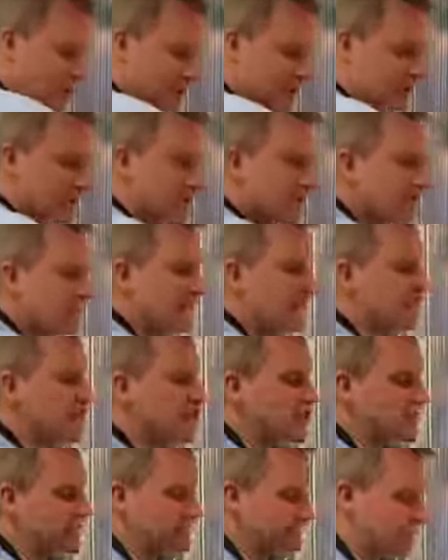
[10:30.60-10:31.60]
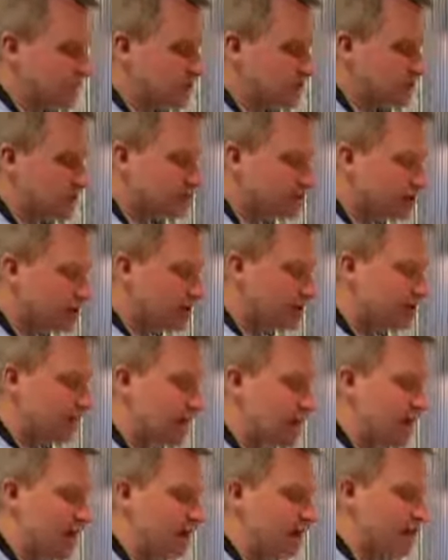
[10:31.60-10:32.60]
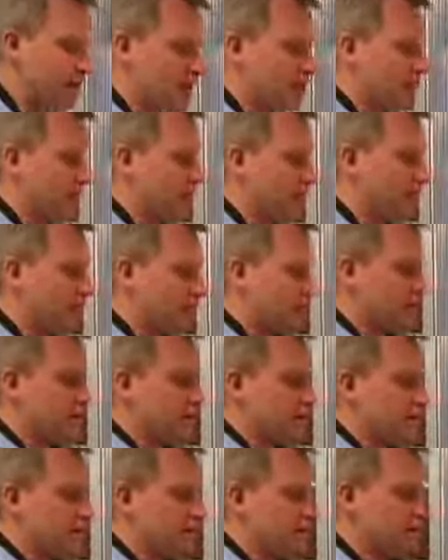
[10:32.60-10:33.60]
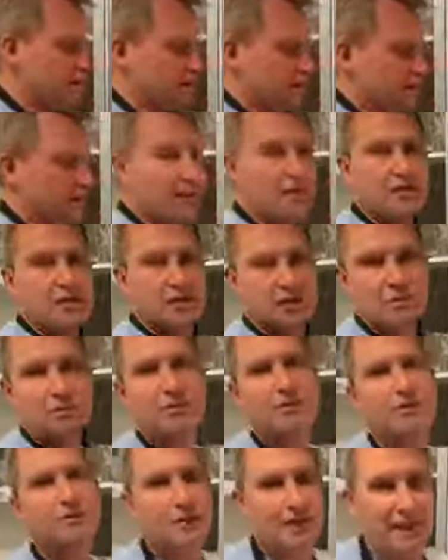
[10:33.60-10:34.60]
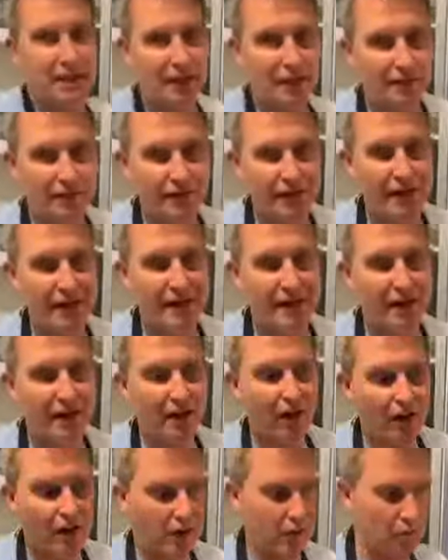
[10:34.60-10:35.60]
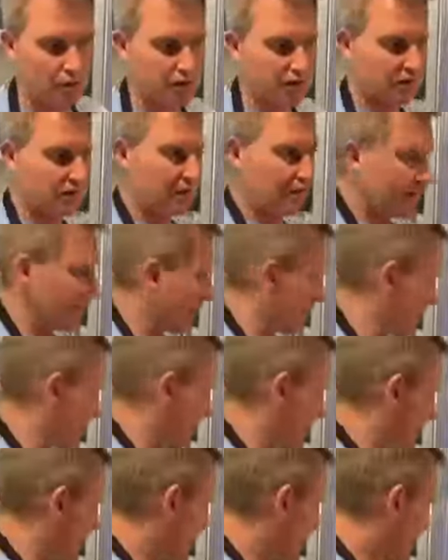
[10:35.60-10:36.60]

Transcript: the thing about the kitchen is you've just got to have a bit of fun, even sometimes when you're not feeling it, like I wasn't earlier on.